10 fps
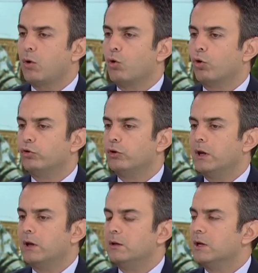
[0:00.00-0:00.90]
on
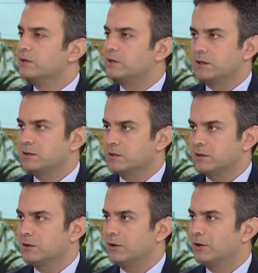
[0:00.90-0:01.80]
nonsense
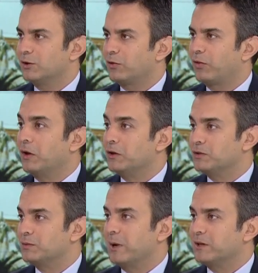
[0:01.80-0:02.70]
uh,
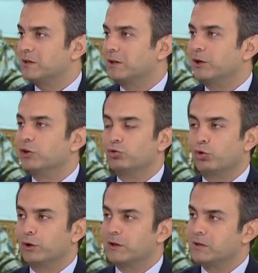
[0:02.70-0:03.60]
things, basically
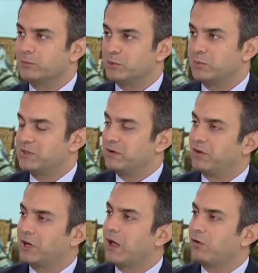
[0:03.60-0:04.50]
controlling some
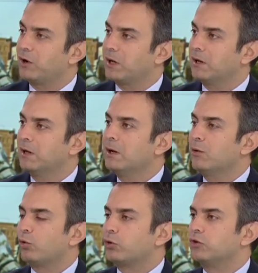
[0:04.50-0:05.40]
specific area
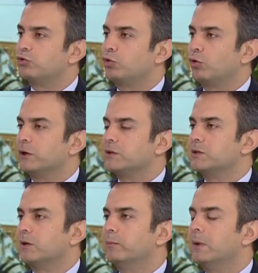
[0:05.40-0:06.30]
or controlling
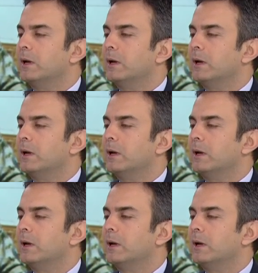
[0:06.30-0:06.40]
some